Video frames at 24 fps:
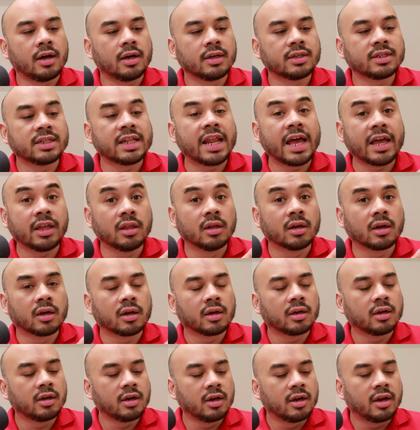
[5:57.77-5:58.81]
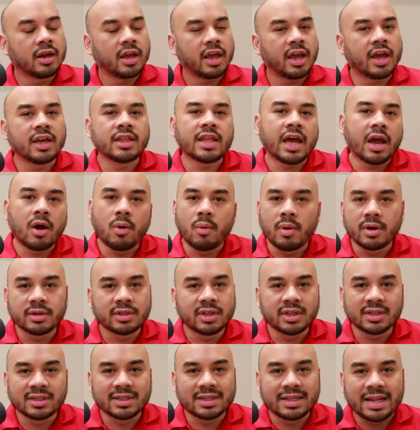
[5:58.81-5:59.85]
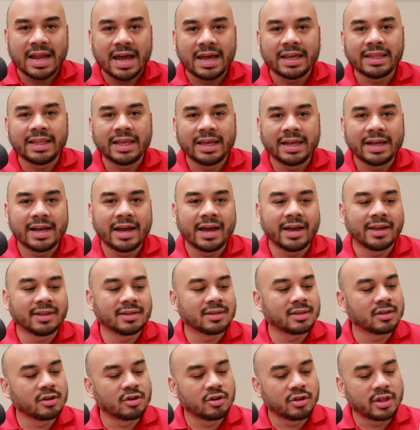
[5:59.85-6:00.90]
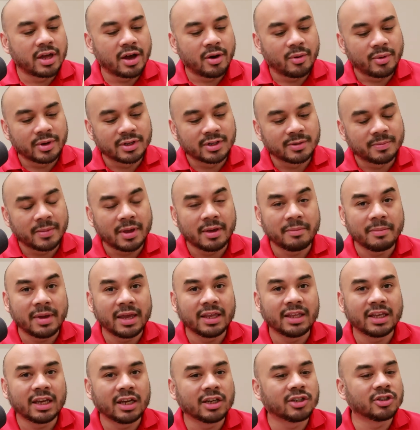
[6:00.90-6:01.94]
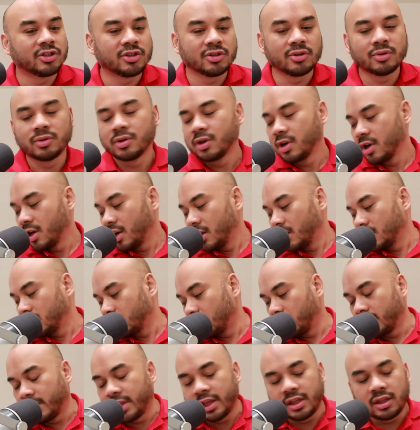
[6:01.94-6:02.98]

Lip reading: slider, and I wasn't sliding, guys. So that was my main issue. So what